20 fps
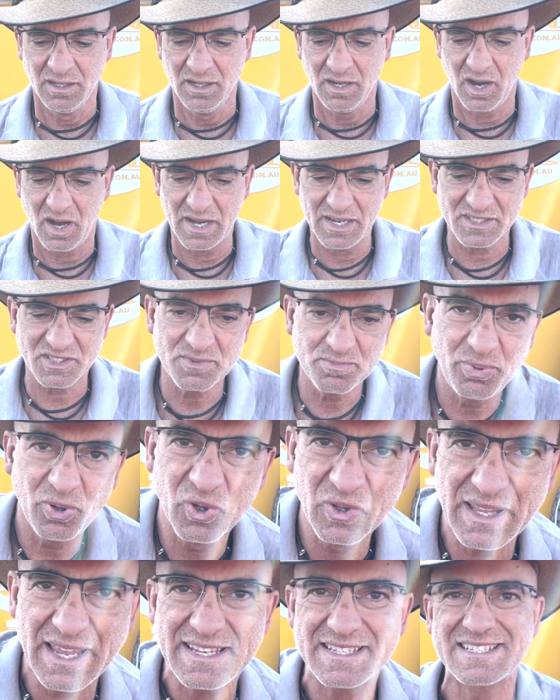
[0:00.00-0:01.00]
Hi, it's
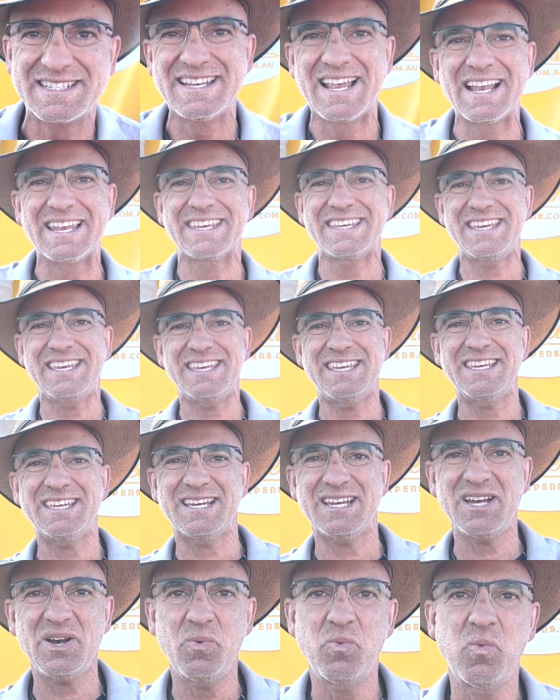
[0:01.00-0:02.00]
Paul Antonelli
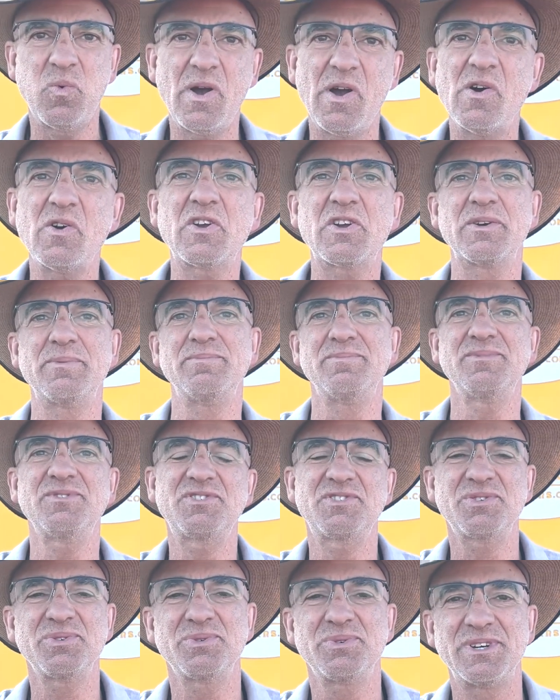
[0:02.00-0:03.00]
here. Welcome
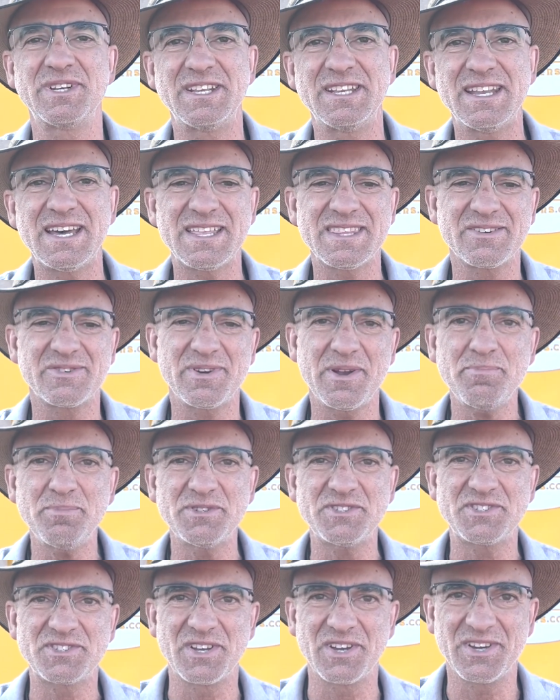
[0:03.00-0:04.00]
to another
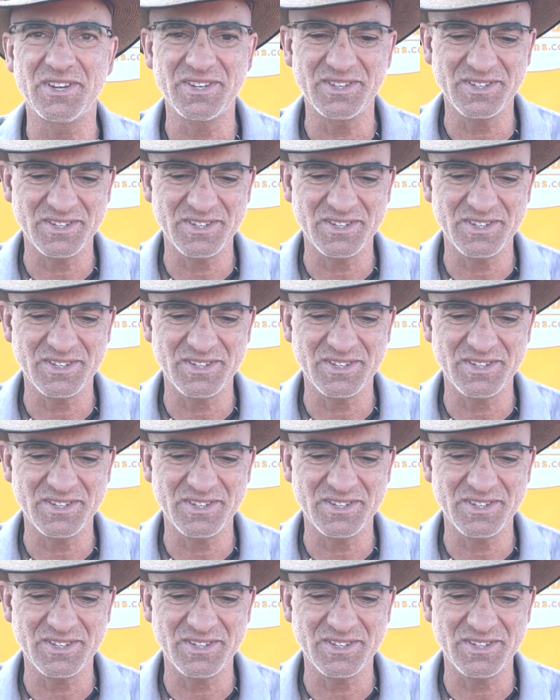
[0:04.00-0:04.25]
episode